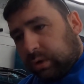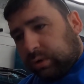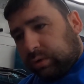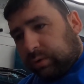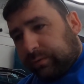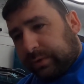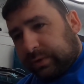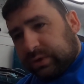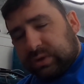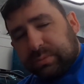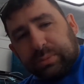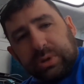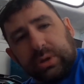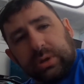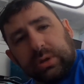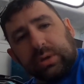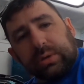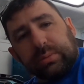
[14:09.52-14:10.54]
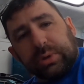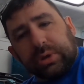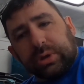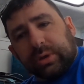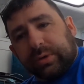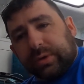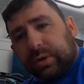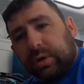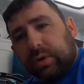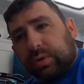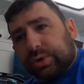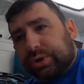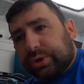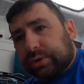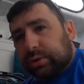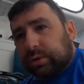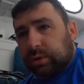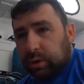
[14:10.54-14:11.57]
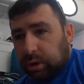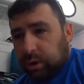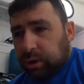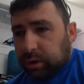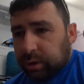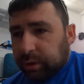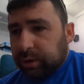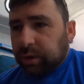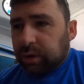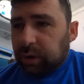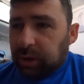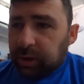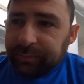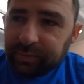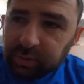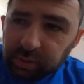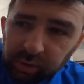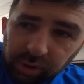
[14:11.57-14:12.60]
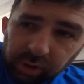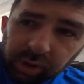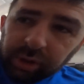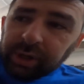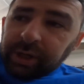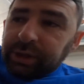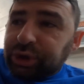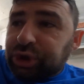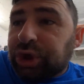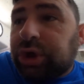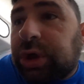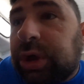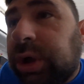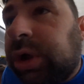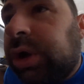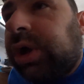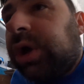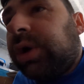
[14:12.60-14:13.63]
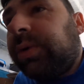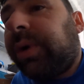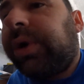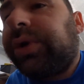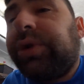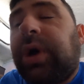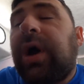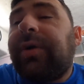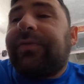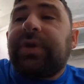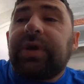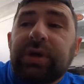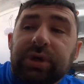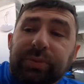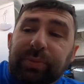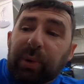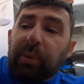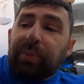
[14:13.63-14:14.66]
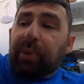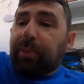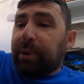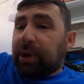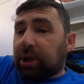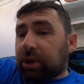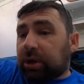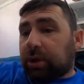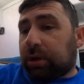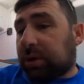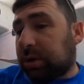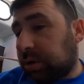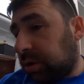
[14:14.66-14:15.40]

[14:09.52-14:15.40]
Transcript: Don't fancy being in the middle of the ocean and not having an engine. Well, not having a, a propeller.